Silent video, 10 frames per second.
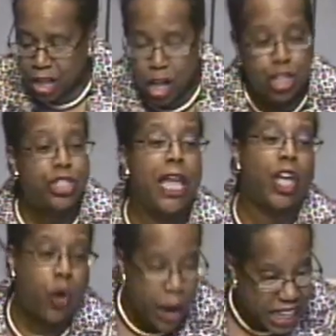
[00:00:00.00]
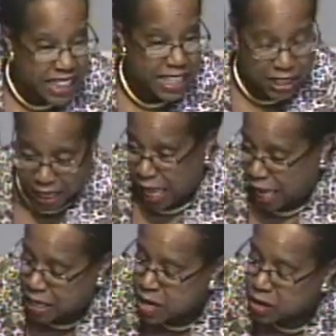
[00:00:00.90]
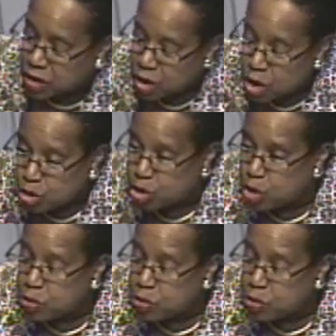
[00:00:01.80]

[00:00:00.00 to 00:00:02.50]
she quickly said, do